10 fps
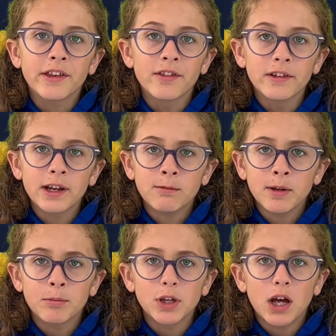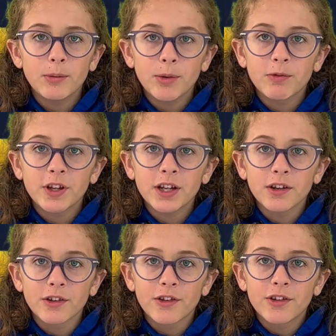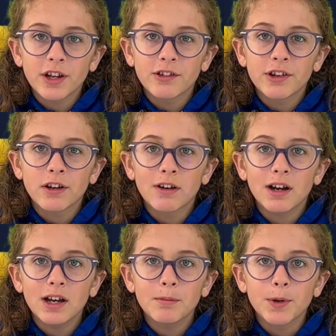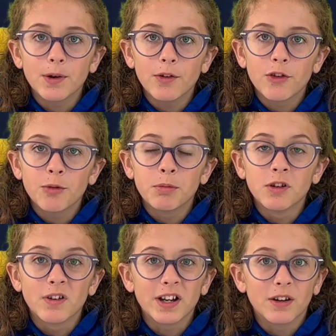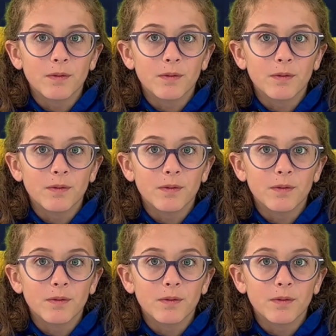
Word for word: these liquid blobs of tears stick to your eyeballs, blurring your